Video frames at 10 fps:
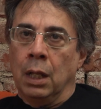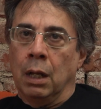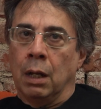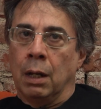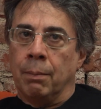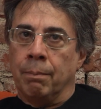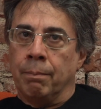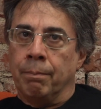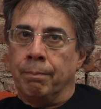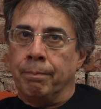
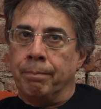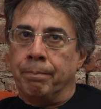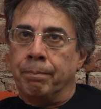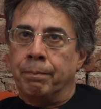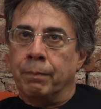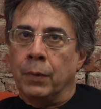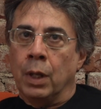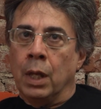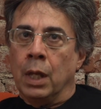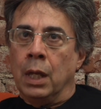um,
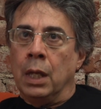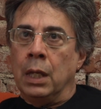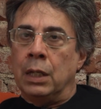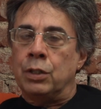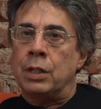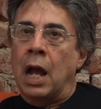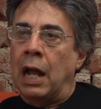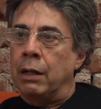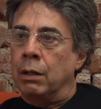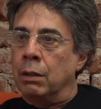is
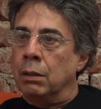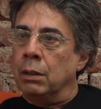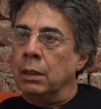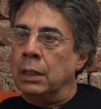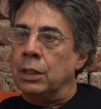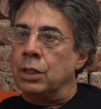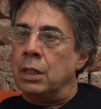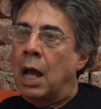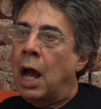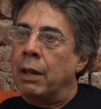not is
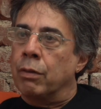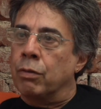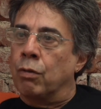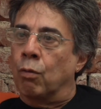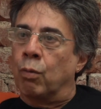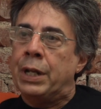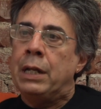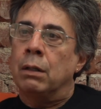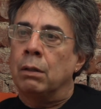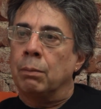not the
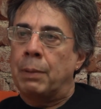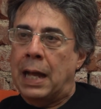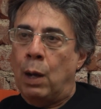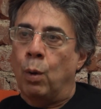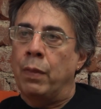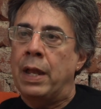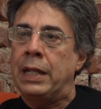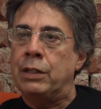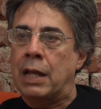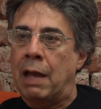real power that
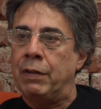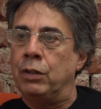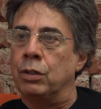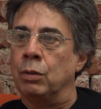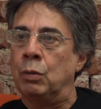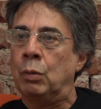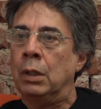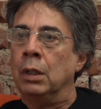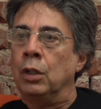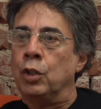he's having to
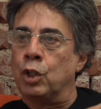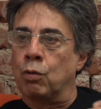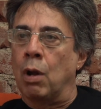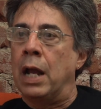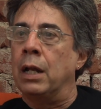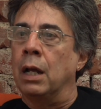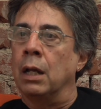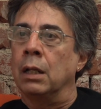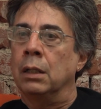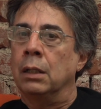try
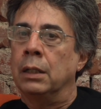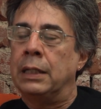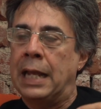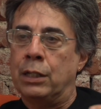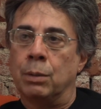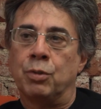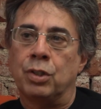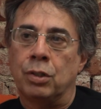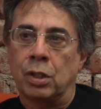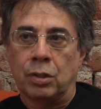to gain some
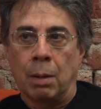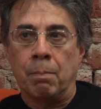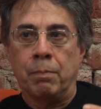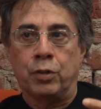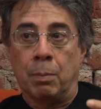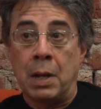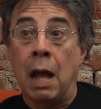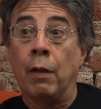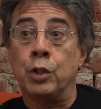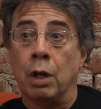some some
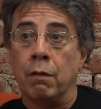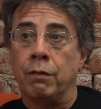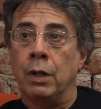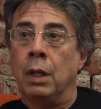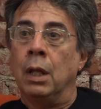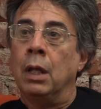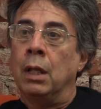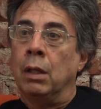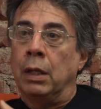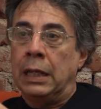knowledge of
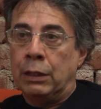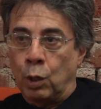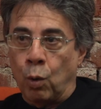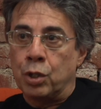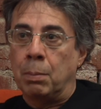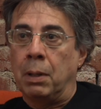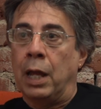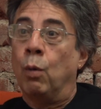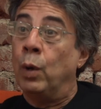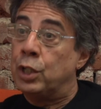in the course of the
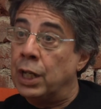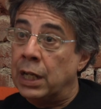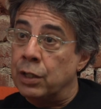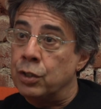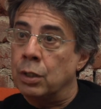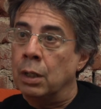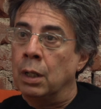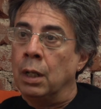play, which is